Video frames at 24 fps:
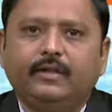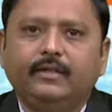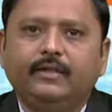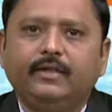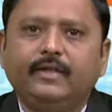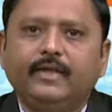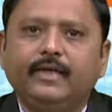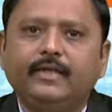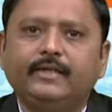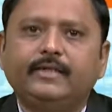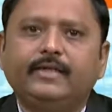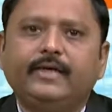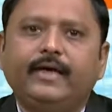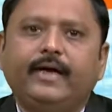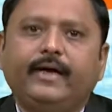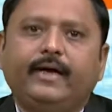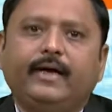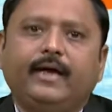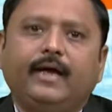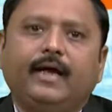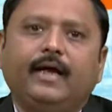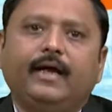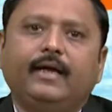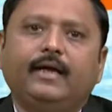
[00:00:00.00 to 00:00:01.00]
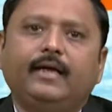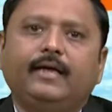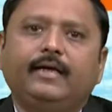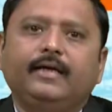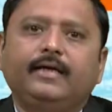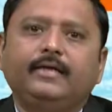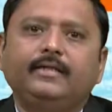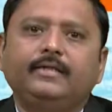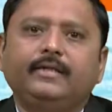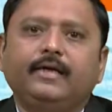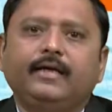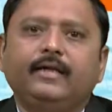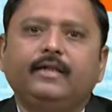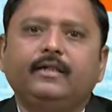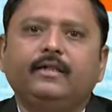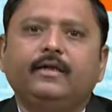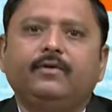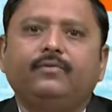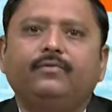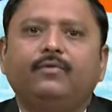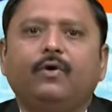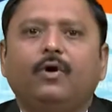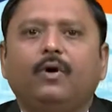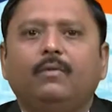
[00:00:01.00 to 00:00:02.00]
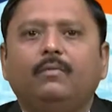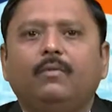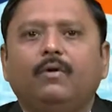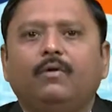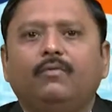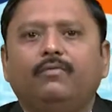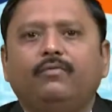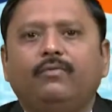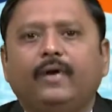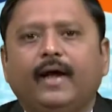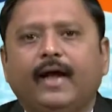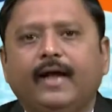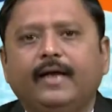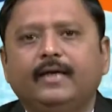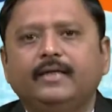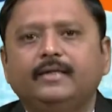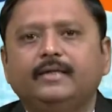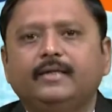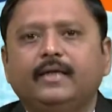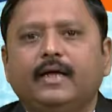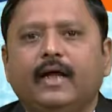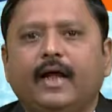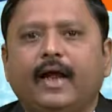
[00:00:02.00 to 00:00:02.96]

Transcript: These data is in the form of files